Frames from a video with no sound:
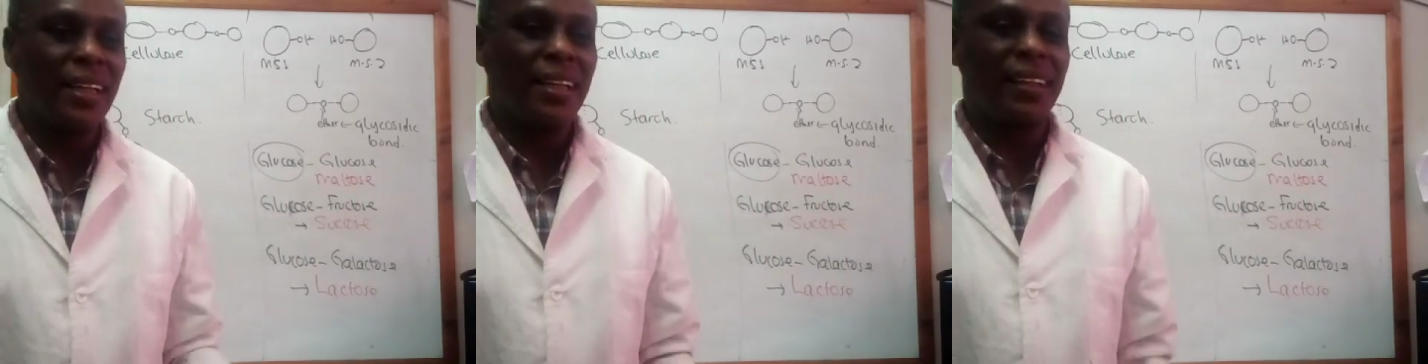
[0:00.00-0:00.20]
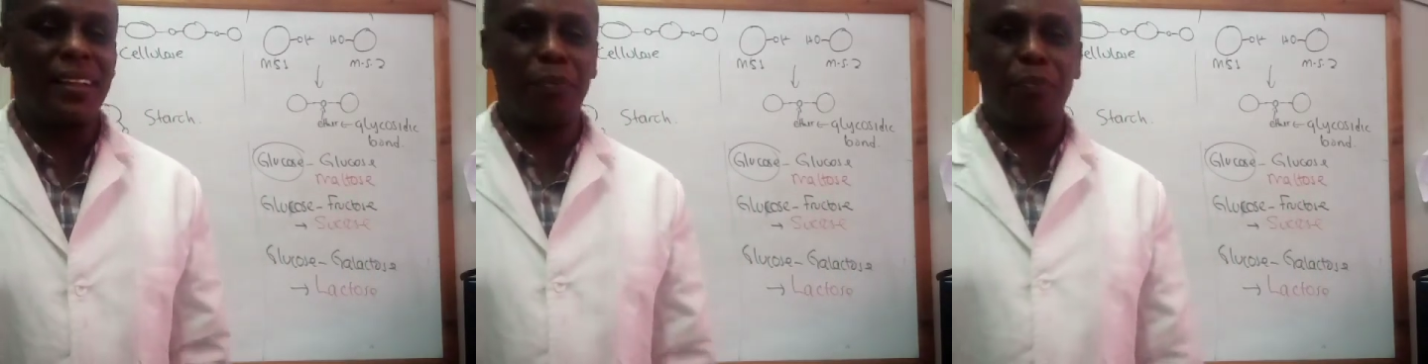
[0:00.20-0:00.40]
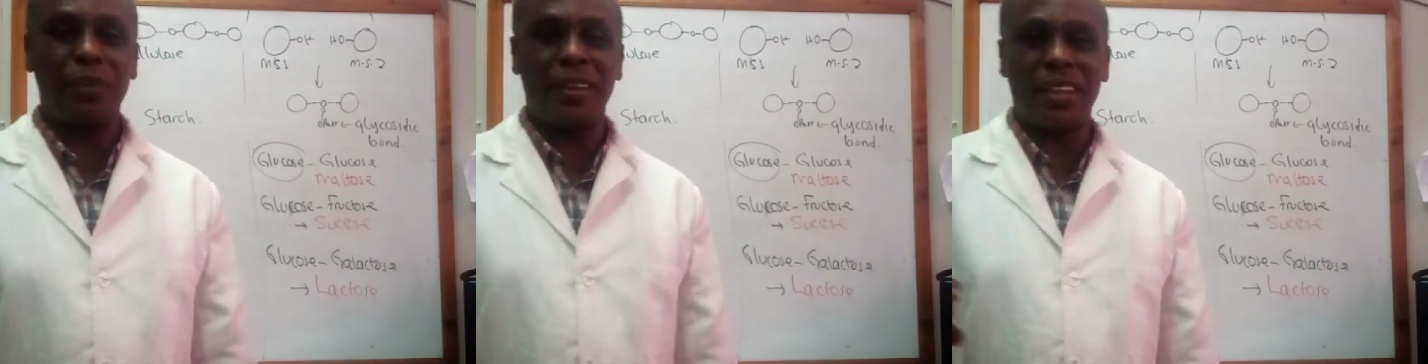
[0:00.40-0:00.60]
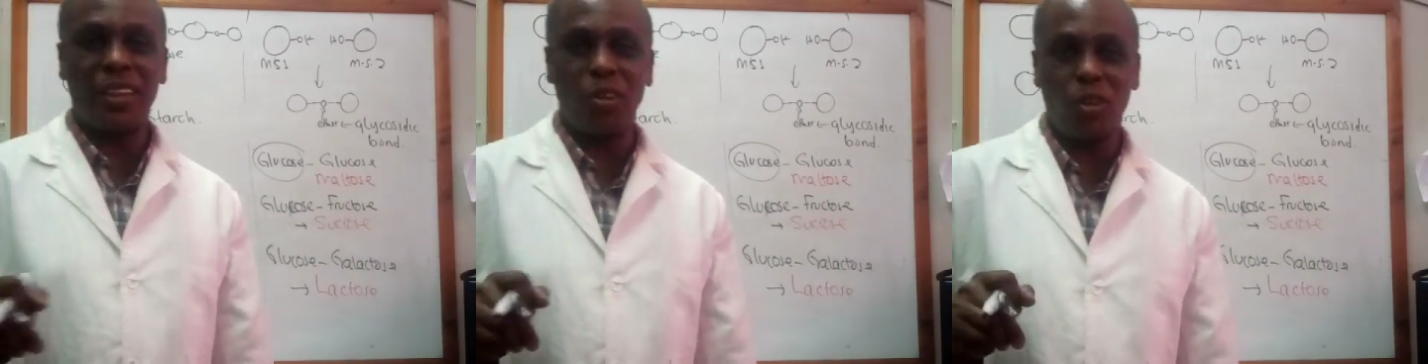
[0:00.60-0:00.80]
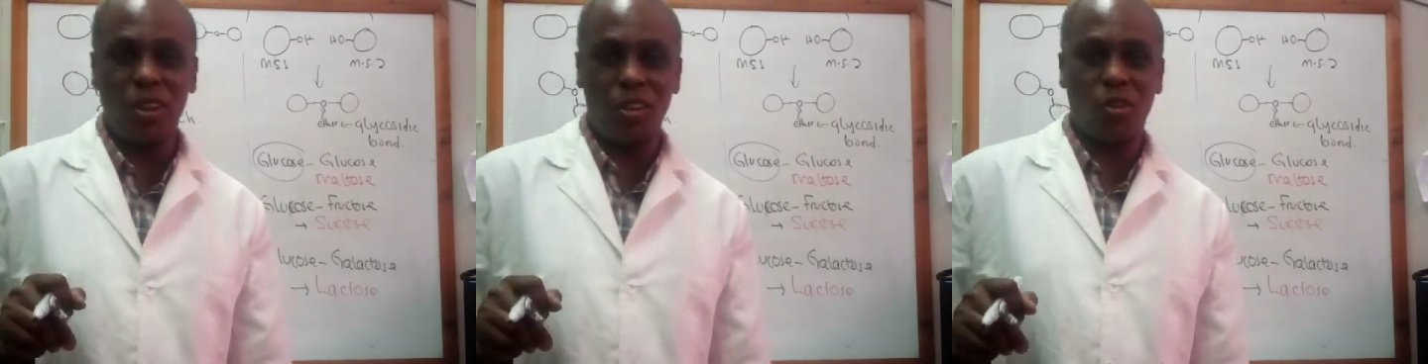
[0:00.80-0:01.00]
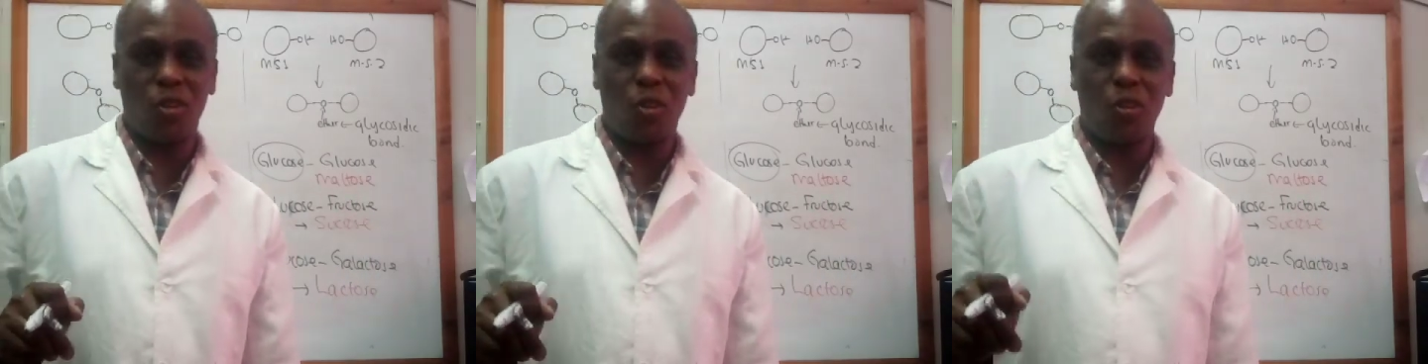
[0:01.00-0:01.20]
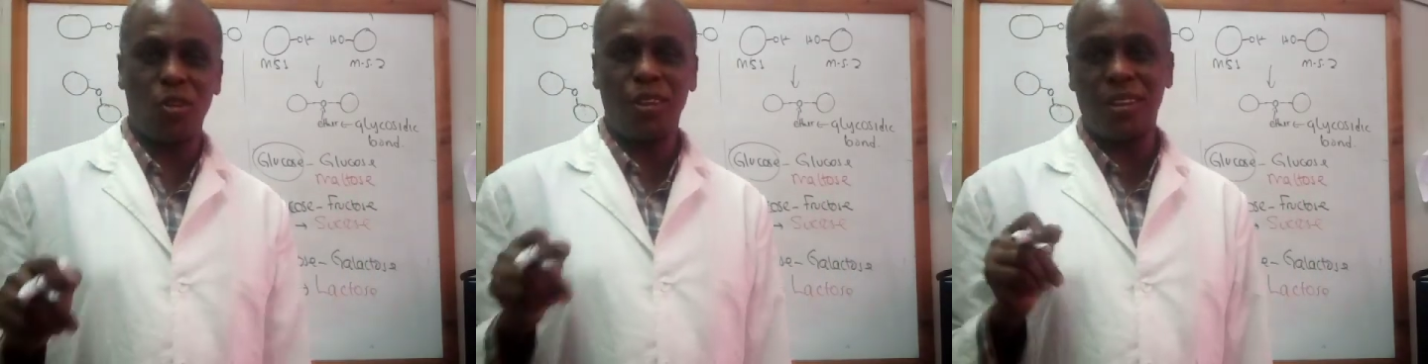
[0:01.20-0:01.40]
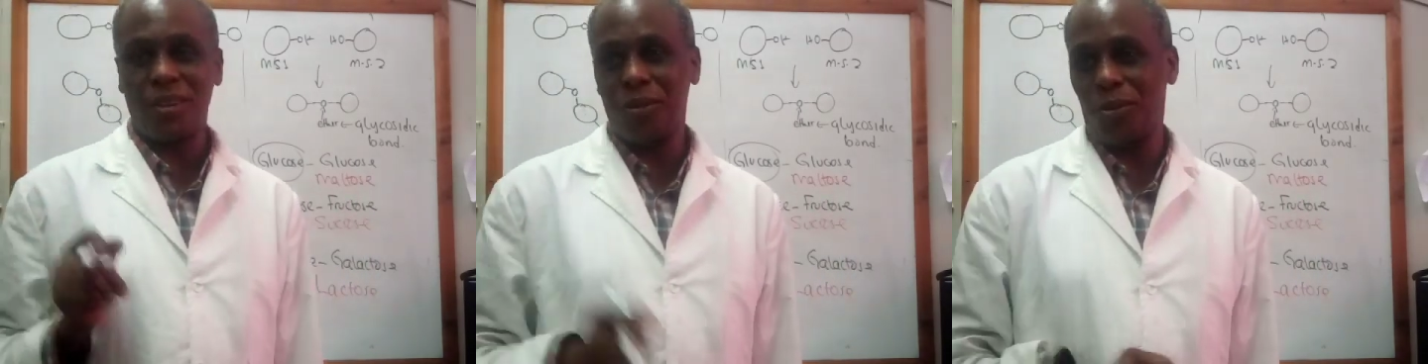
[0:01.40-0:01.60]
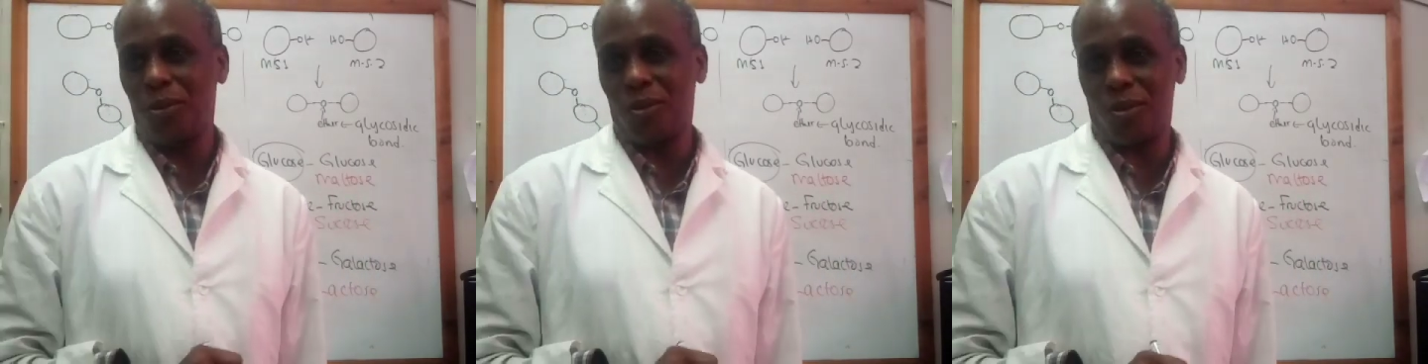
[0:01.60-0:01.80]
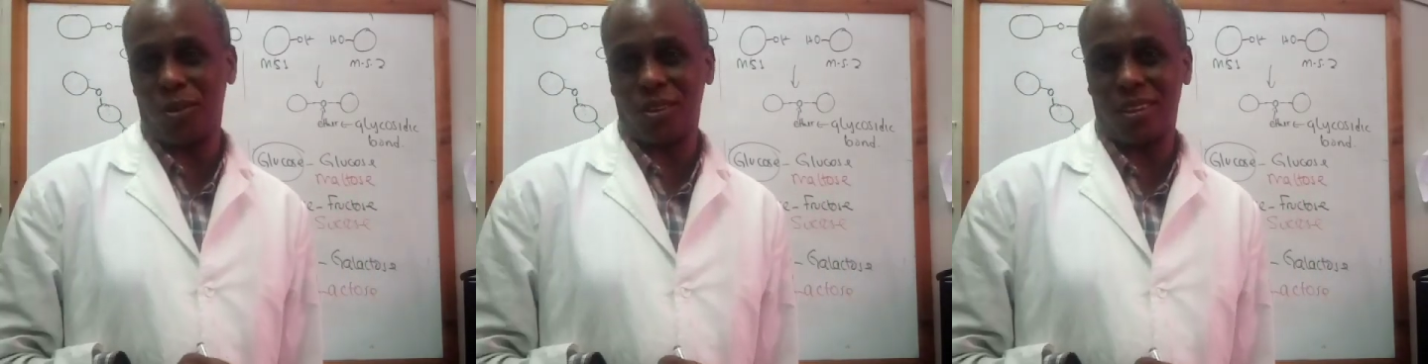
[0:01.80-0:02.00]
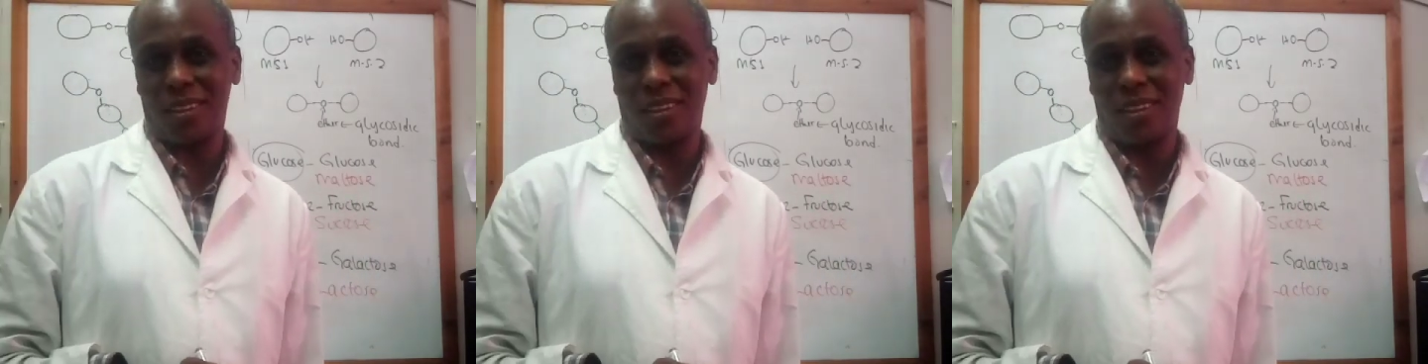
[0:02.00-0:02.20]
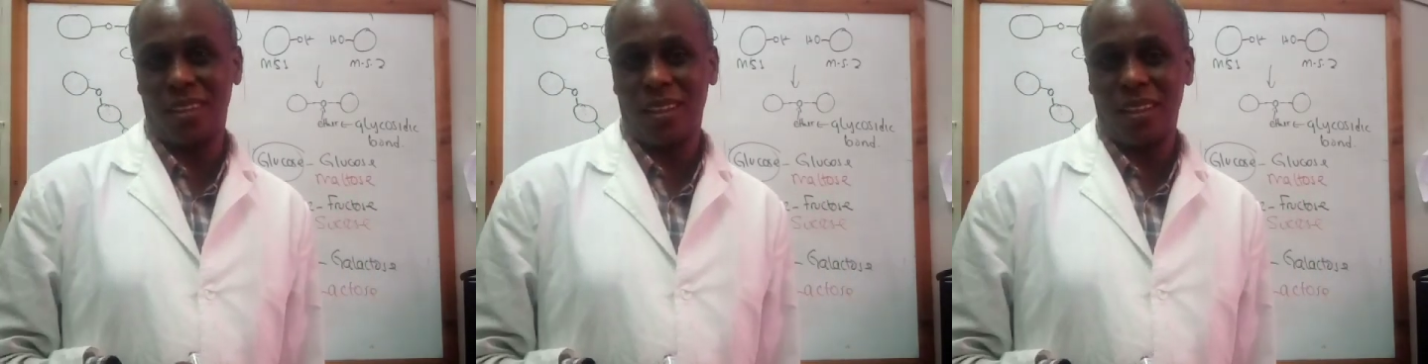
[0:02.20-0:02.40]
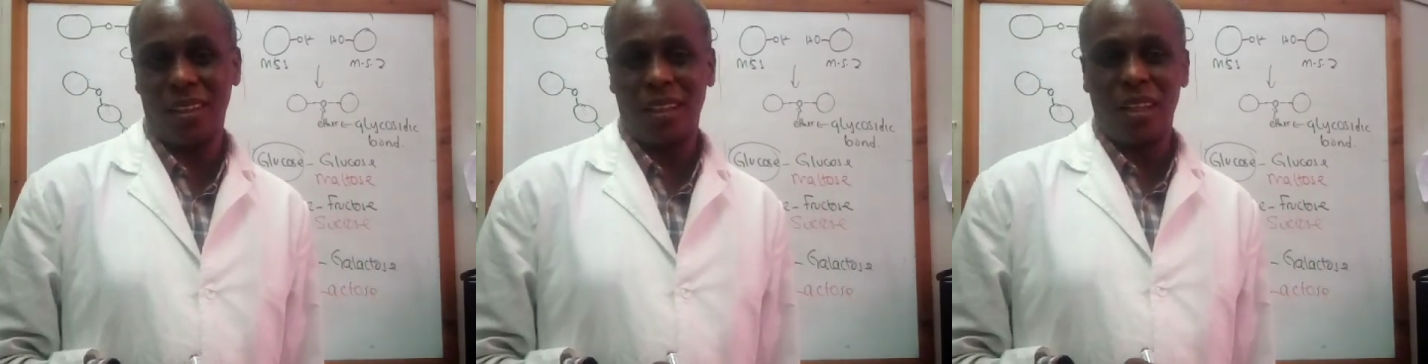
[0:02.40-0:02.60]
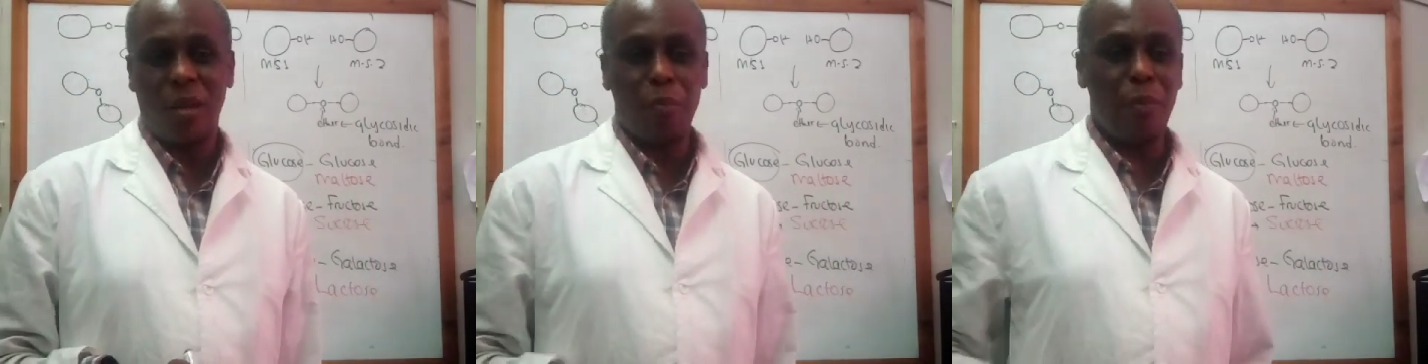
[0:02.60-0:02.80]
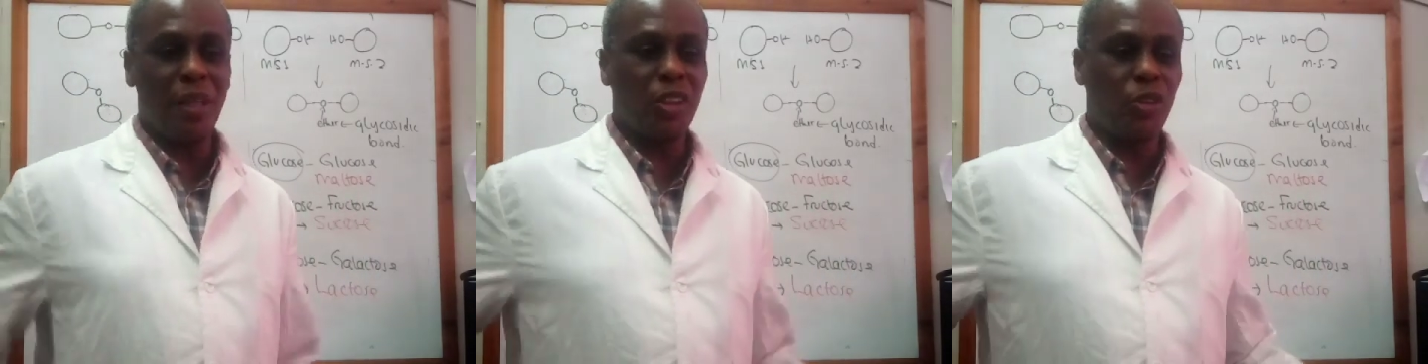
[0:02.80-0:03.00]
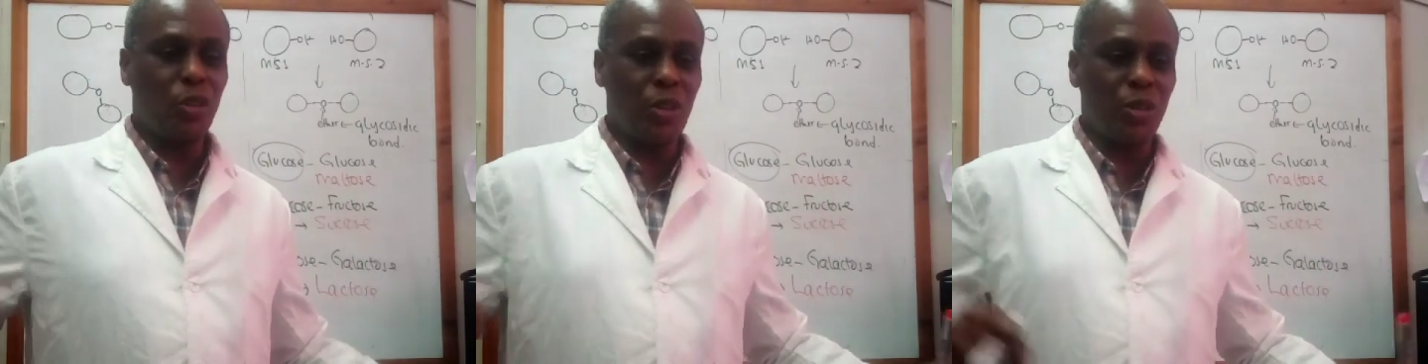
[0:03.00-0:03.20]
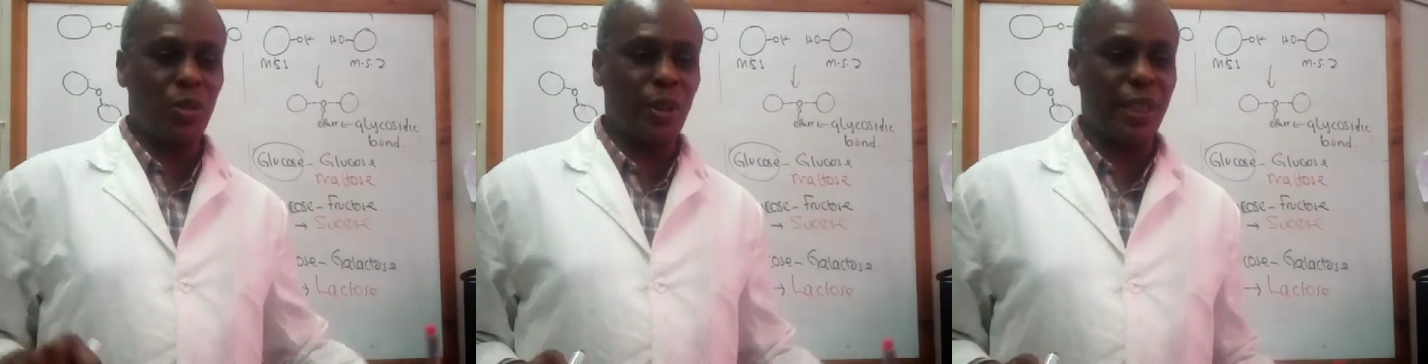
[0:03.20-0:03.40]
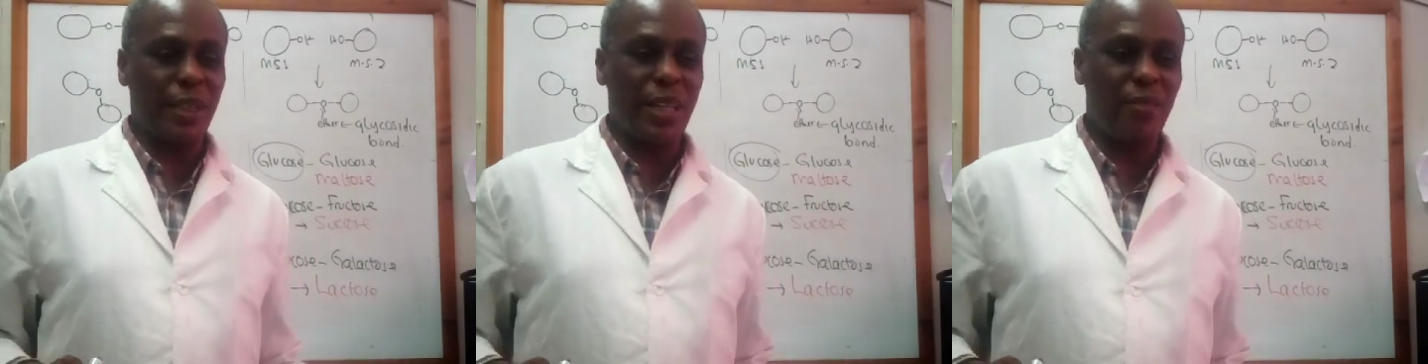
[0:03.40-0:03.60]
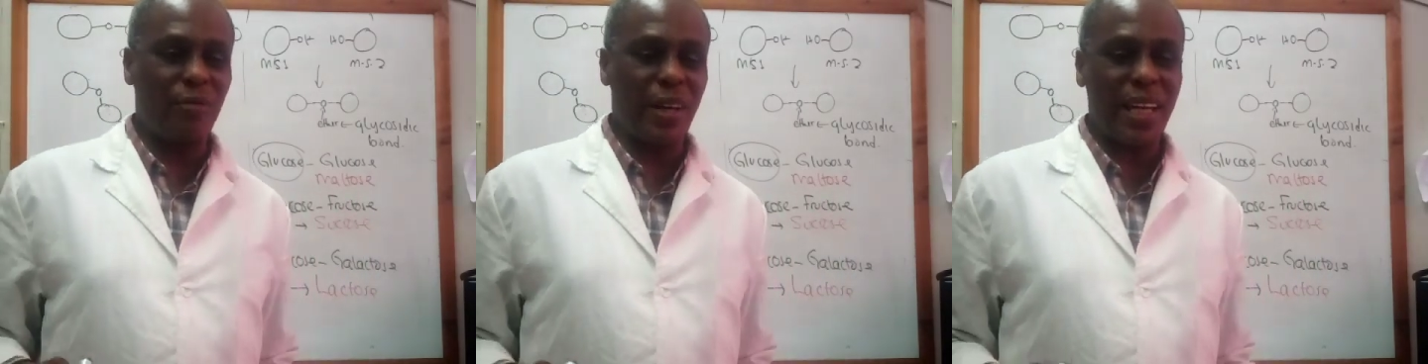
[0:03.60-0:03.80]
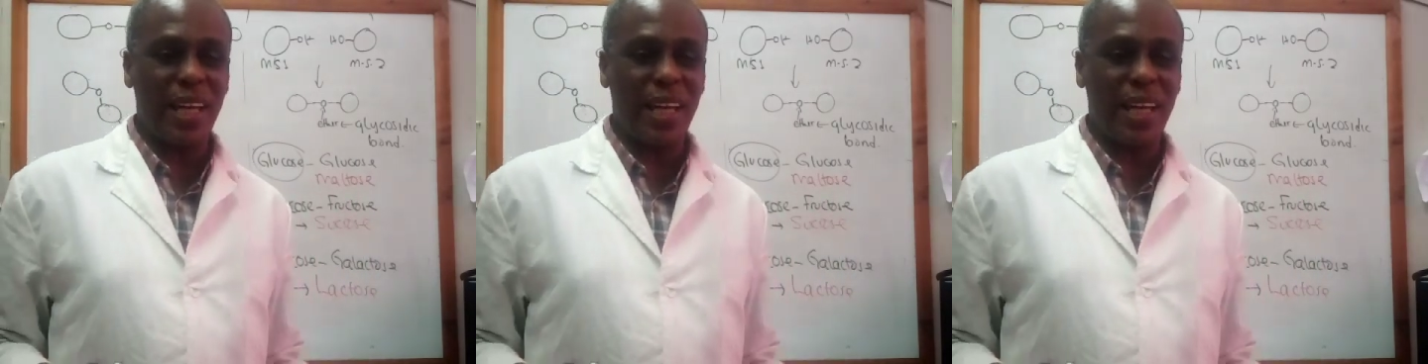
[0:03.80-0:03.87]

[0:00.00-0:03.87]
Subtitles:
repeating unit called glucose, being joined together